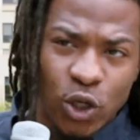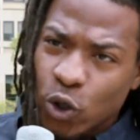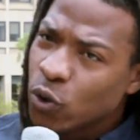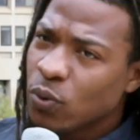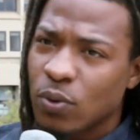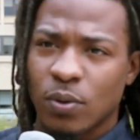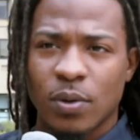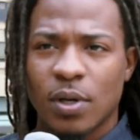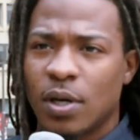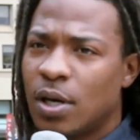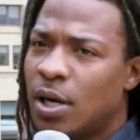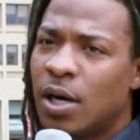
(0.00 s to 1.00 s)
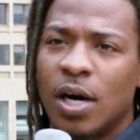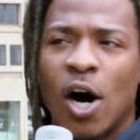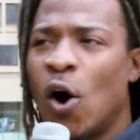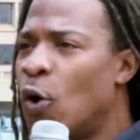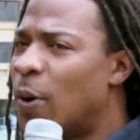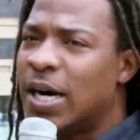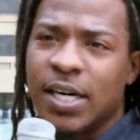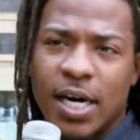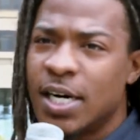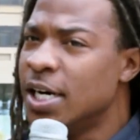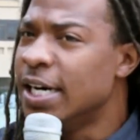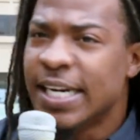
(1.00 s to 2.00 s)
you, a
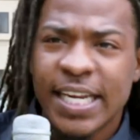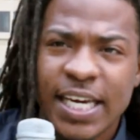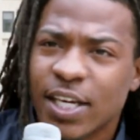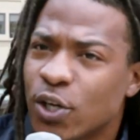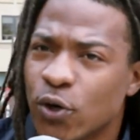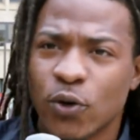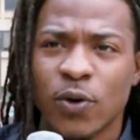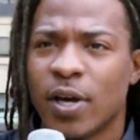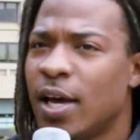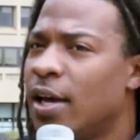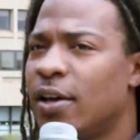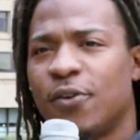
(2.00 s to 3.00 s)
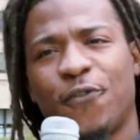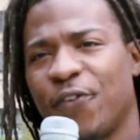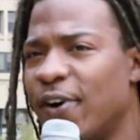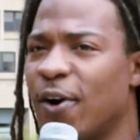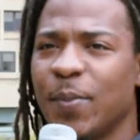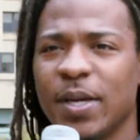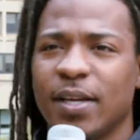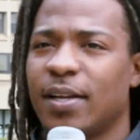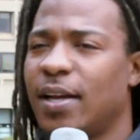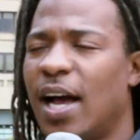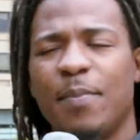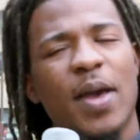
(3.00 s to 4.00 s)
hood near you, you feel me?
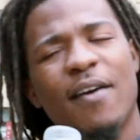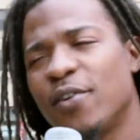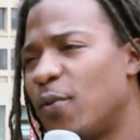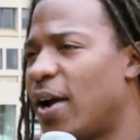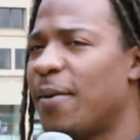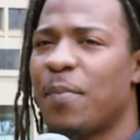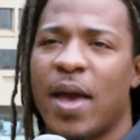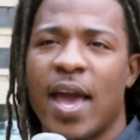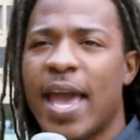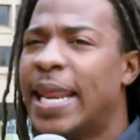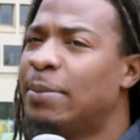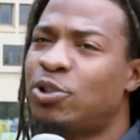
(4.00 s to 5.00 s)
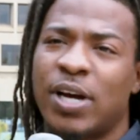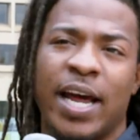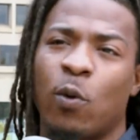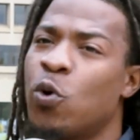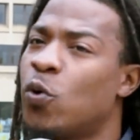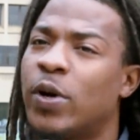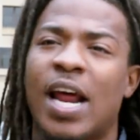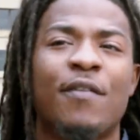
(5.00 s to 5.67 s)
I'm everywhere, man, and I'm trying to work with